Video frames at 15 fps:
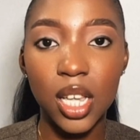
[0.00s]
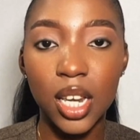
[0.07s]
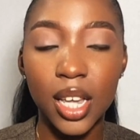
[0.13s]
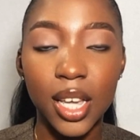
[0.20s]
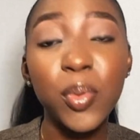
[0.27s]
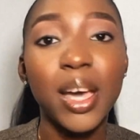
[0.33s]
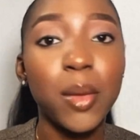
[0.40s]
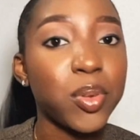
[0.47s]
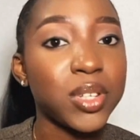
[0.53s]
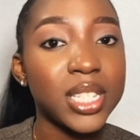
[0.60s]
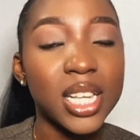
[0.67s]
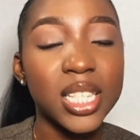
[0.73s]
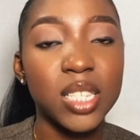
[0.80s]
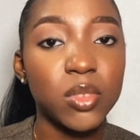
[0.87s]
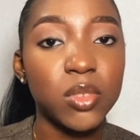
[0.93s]
People that are
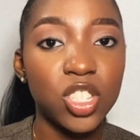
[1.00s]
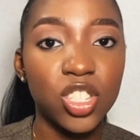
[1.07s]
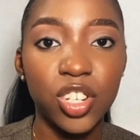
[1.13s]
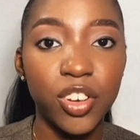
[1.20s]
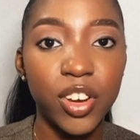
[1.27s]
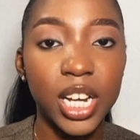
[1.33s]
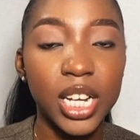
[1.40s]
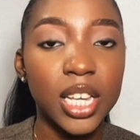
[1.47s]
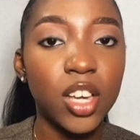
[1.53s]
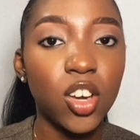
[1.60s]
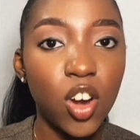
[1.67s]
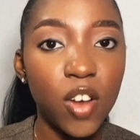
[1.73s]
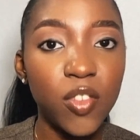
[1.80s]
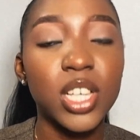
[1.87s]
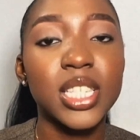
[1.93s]
important to me generally,
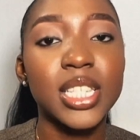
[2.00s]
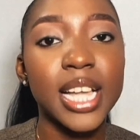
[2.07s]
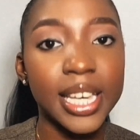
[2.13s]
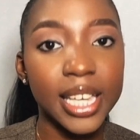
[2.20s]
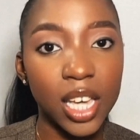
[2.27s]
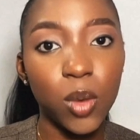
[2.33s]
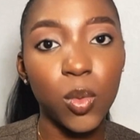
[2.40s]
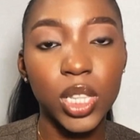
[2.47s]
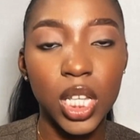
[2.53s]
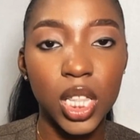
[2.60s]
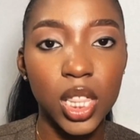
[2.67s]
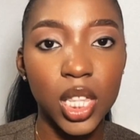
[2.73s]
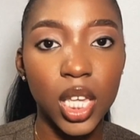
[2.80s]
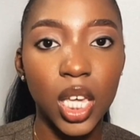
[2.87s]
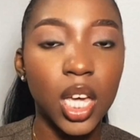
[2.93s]
obviously, I care what they
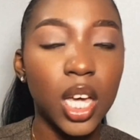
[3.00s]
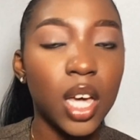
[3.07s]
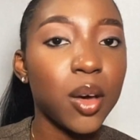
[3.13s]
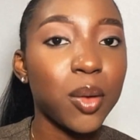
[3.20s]
think.